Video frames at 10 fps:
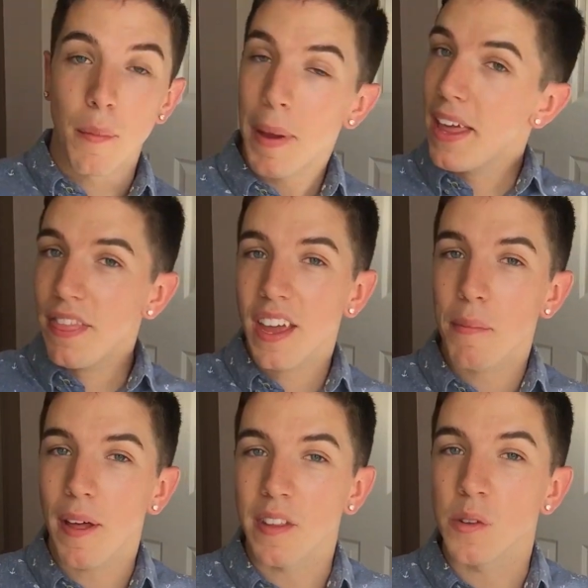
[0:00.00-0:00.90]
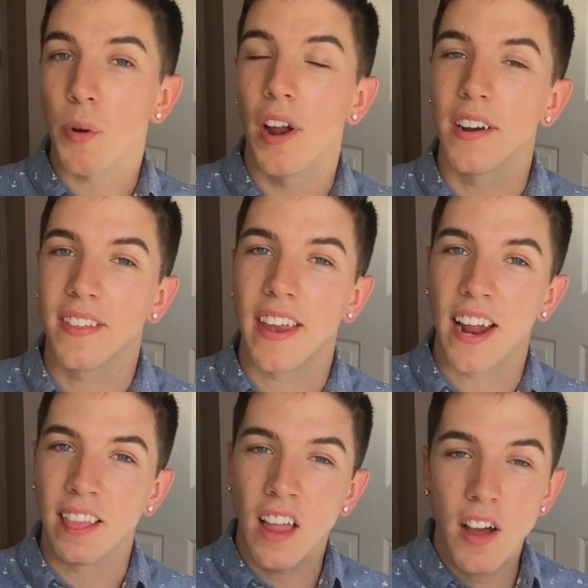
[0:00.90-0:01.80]
The main thing about this product that
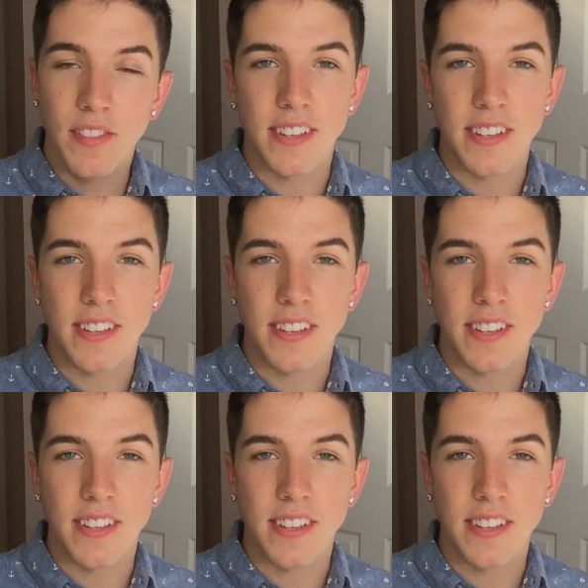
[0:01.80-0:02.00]
I love